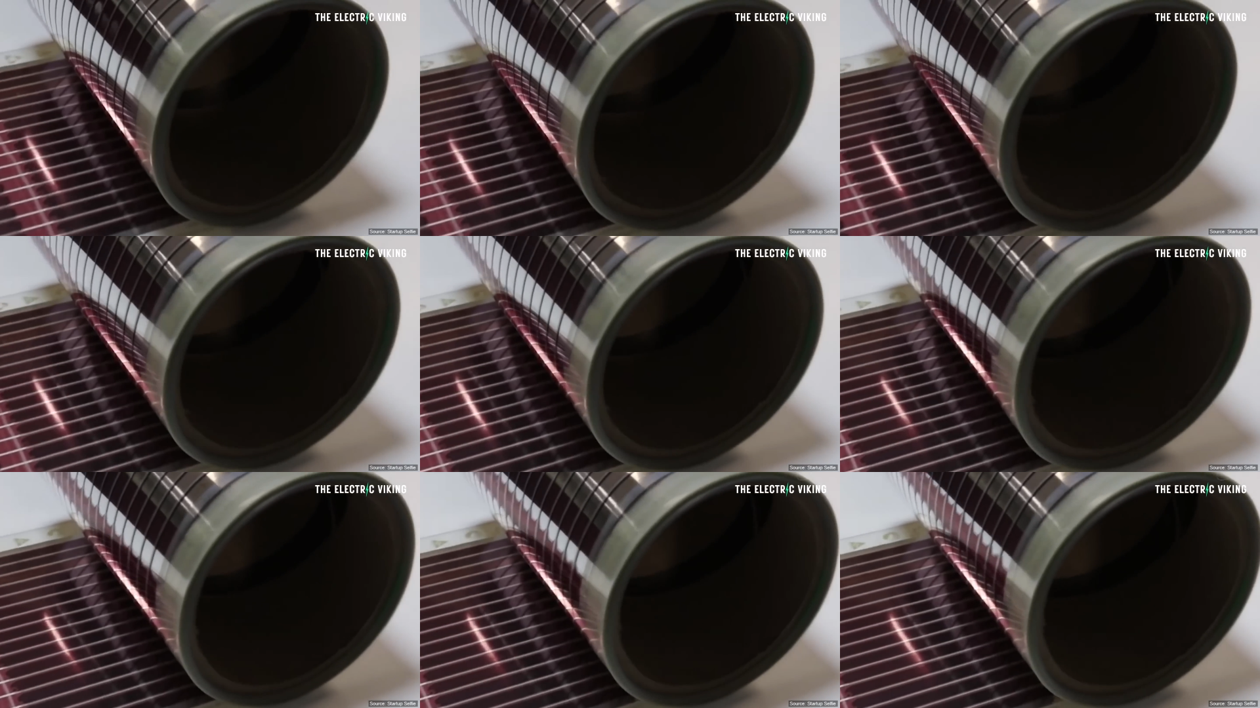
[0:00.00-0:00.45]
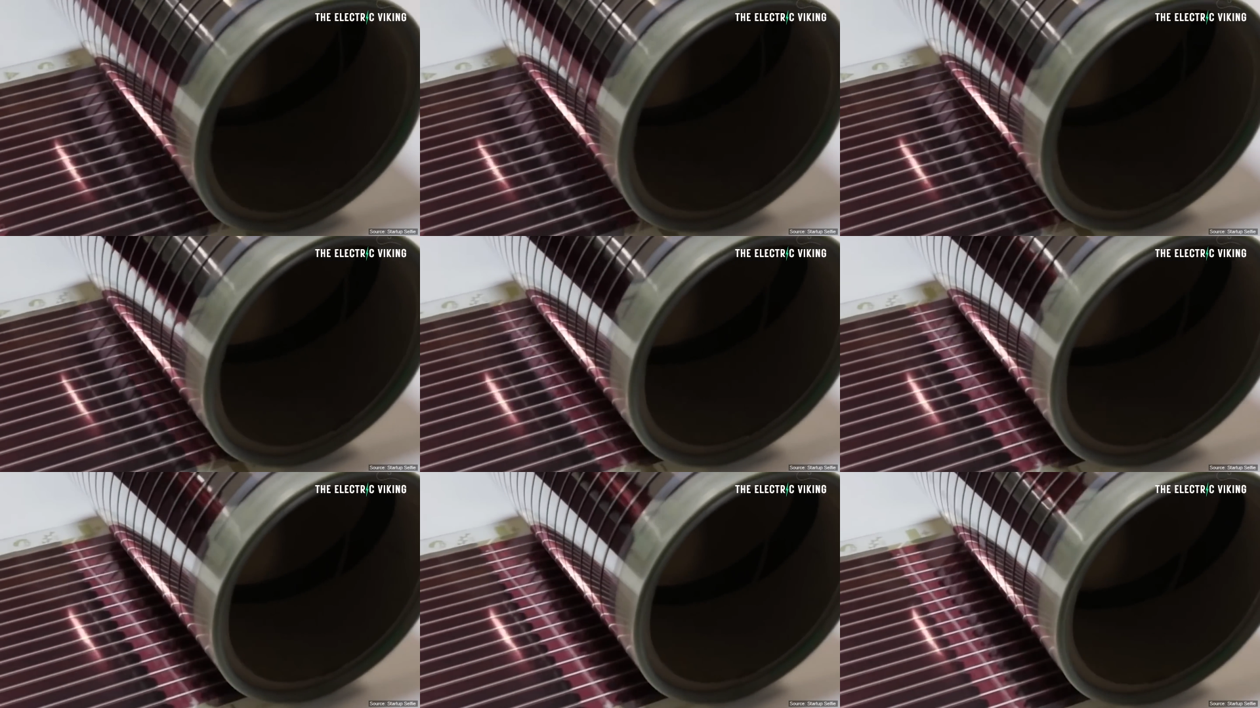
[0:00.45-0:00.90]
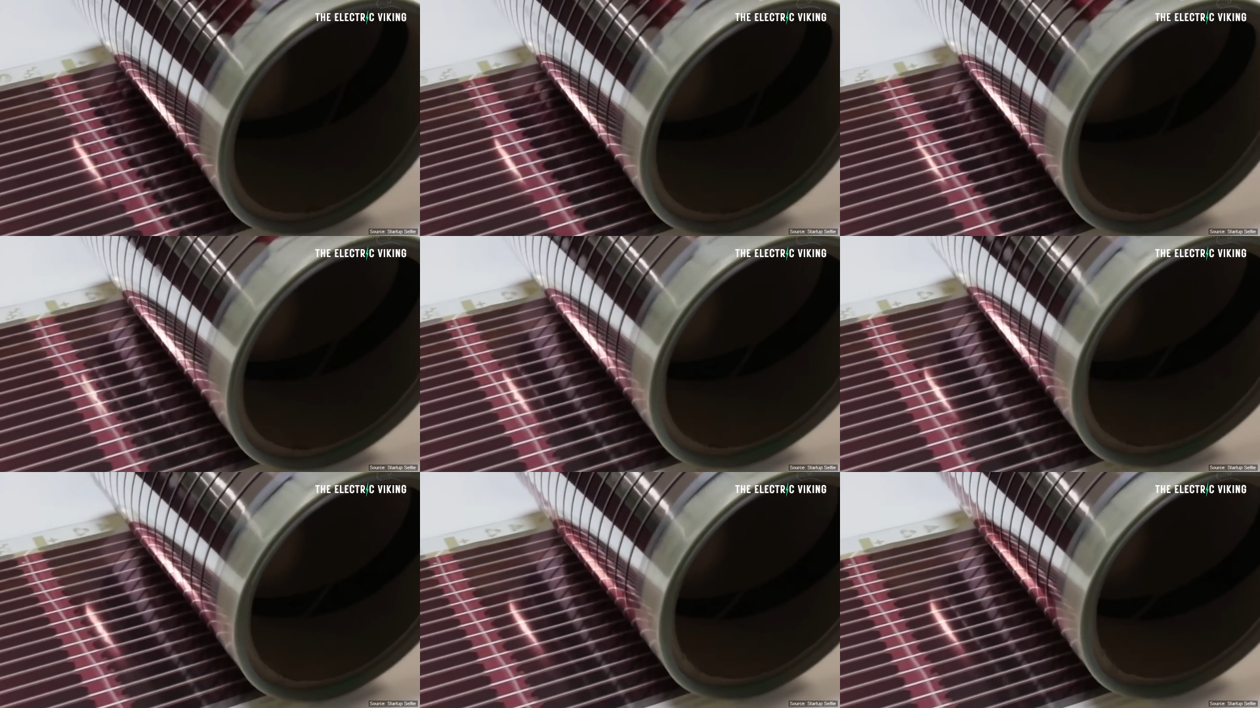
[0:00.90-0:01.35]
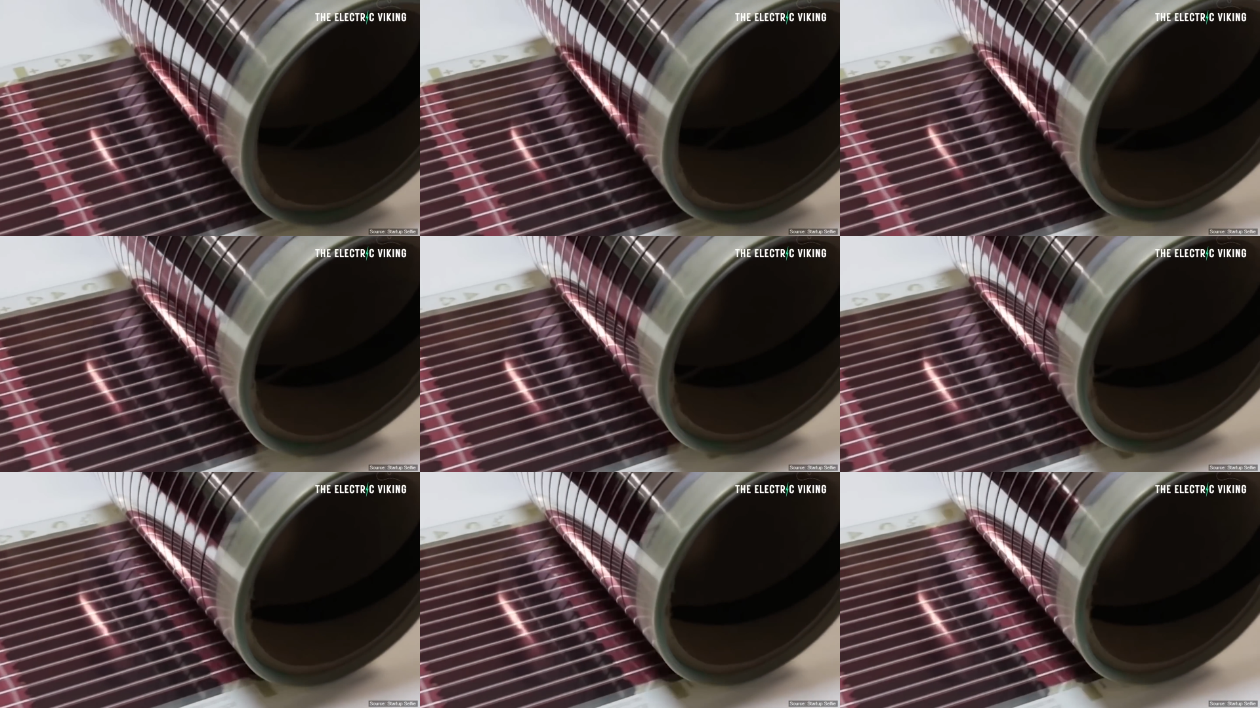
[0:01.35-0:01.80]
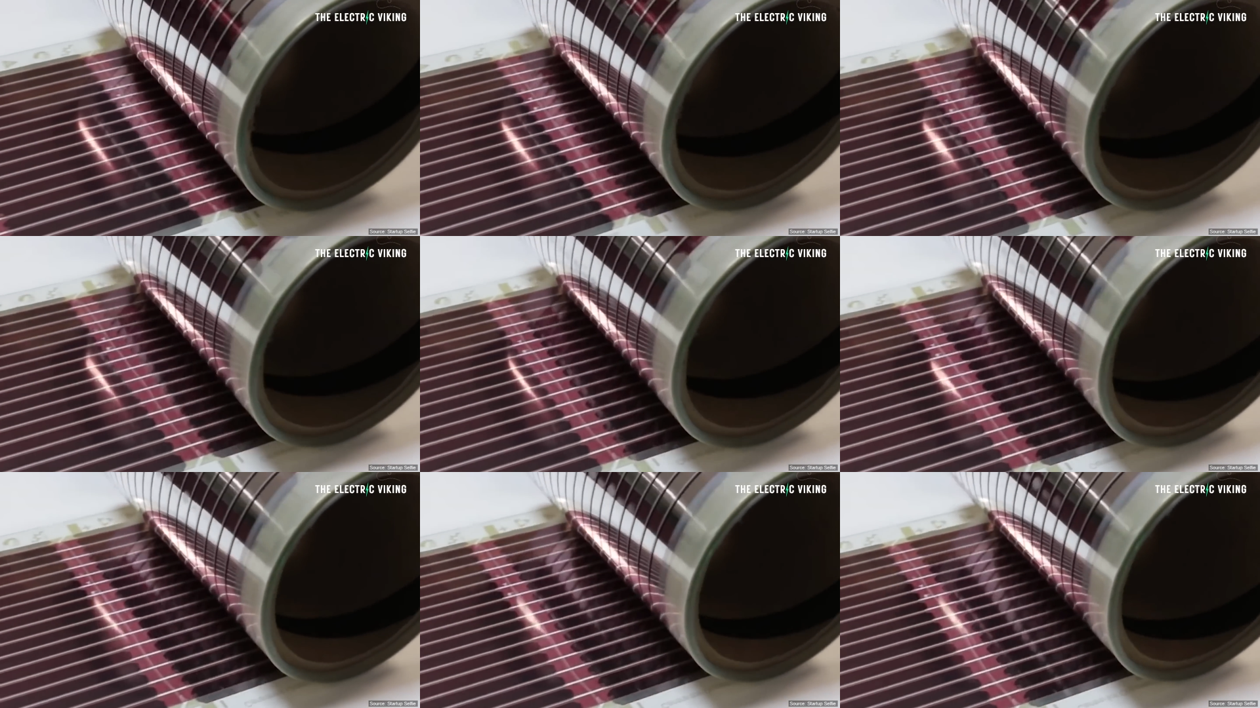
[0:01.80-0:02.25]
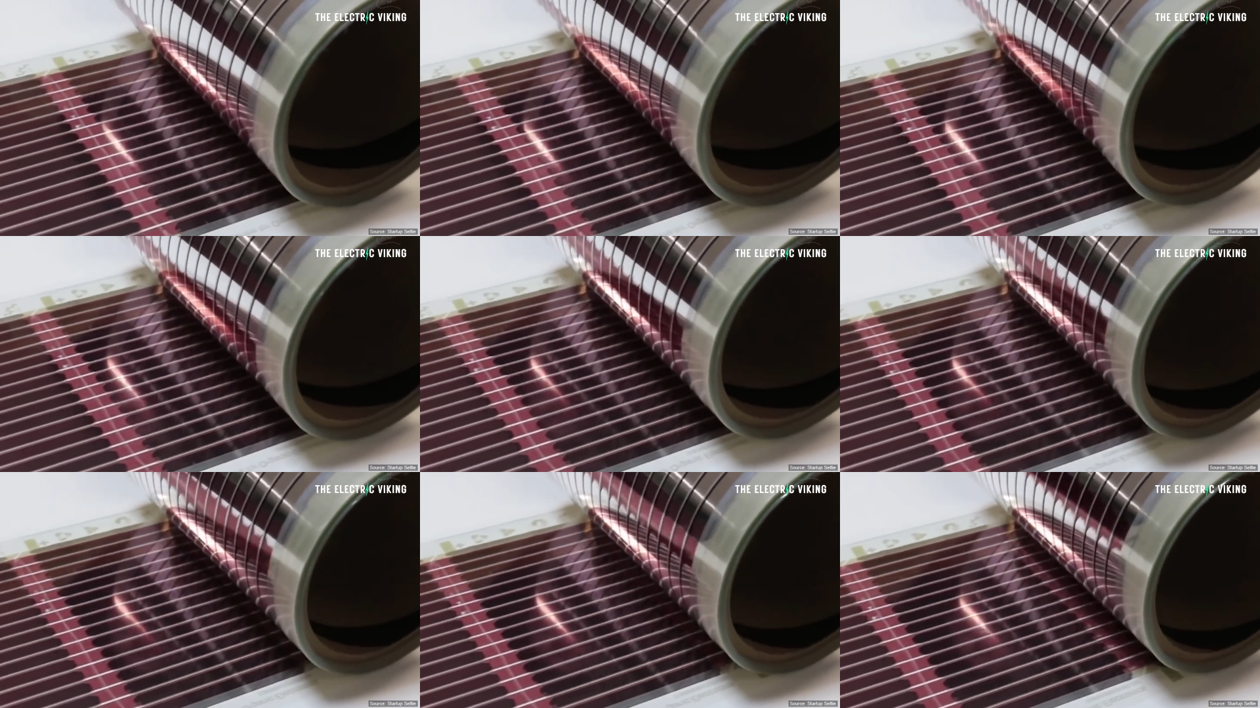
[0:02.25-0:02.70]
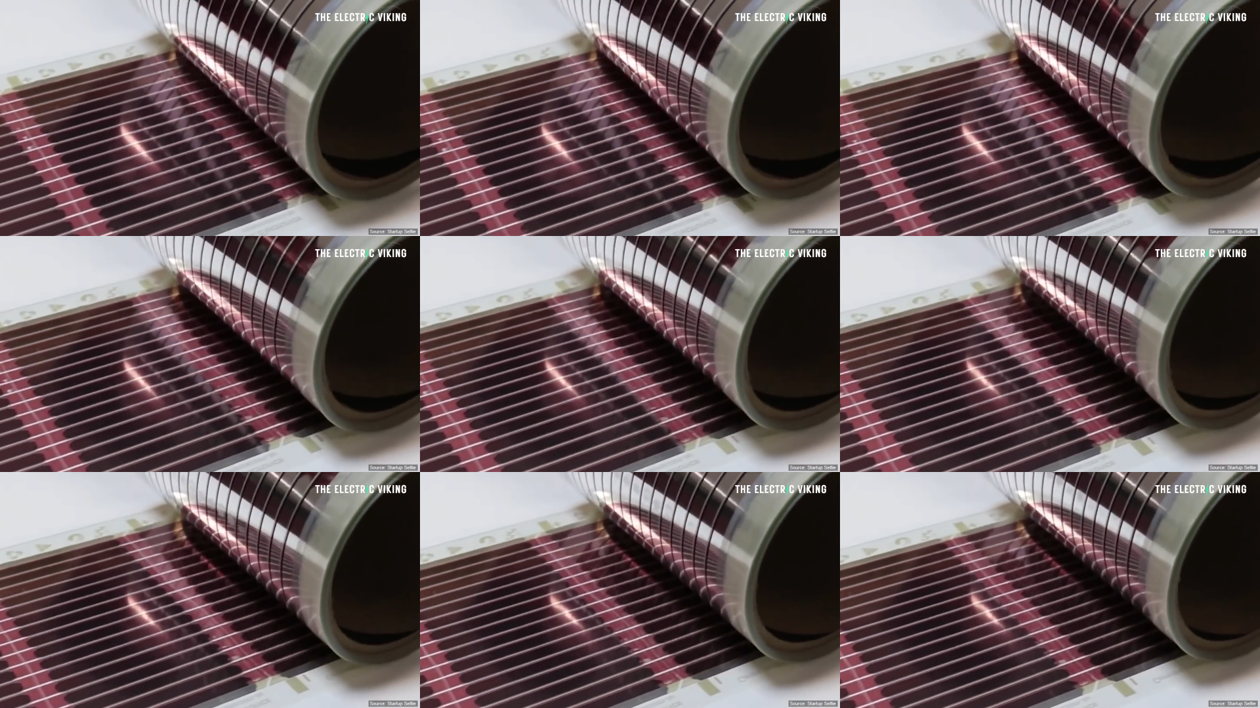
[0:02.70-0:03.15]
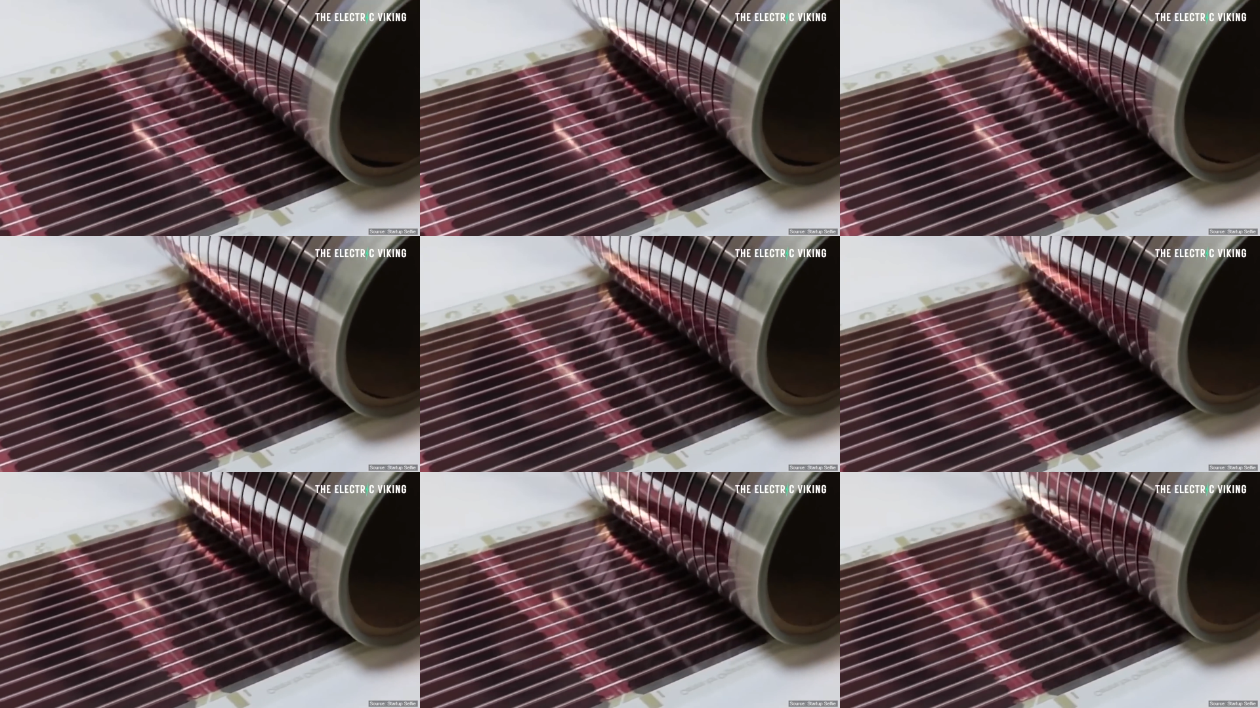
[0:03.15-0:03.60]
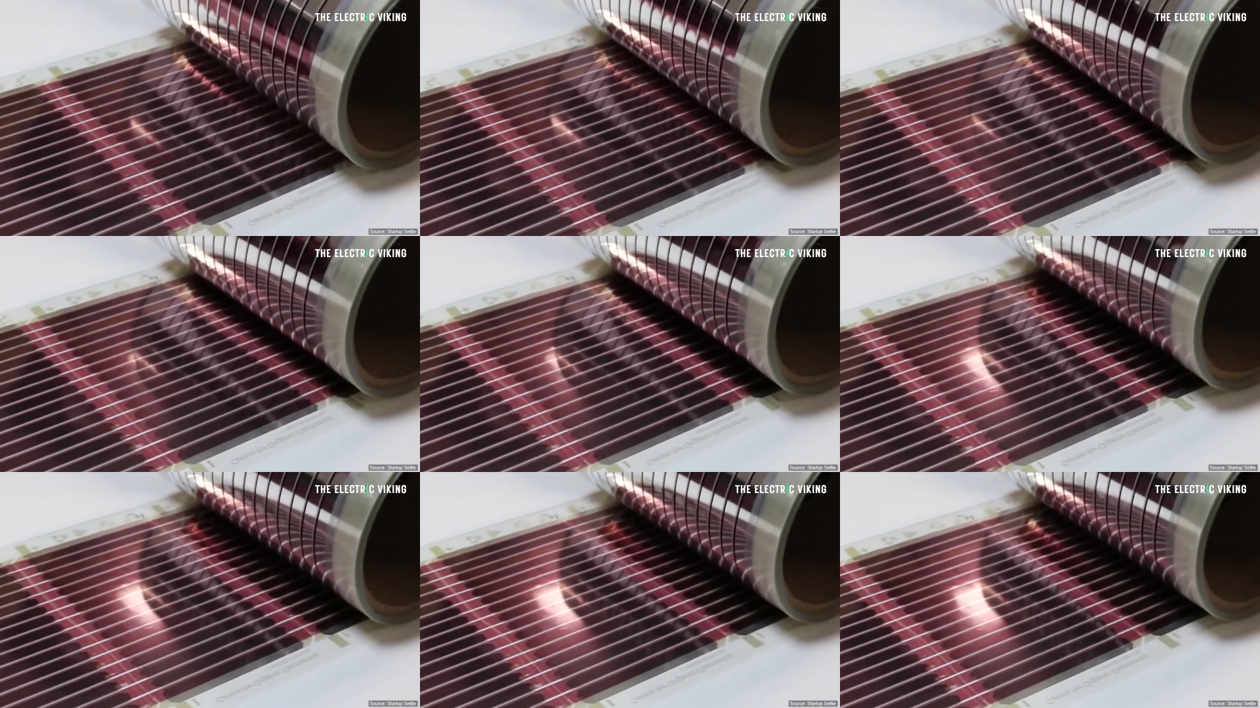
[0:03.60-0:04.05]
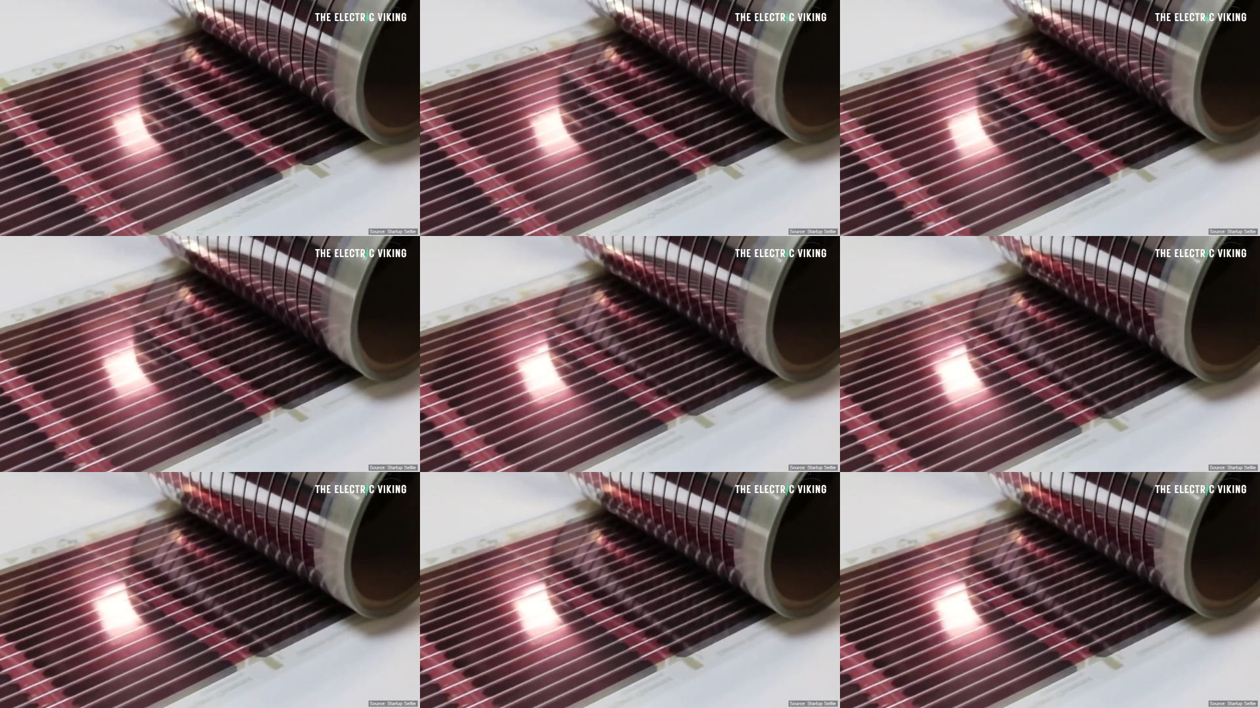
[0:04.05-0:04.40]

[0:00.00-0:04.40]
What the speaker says: (no speaker visible)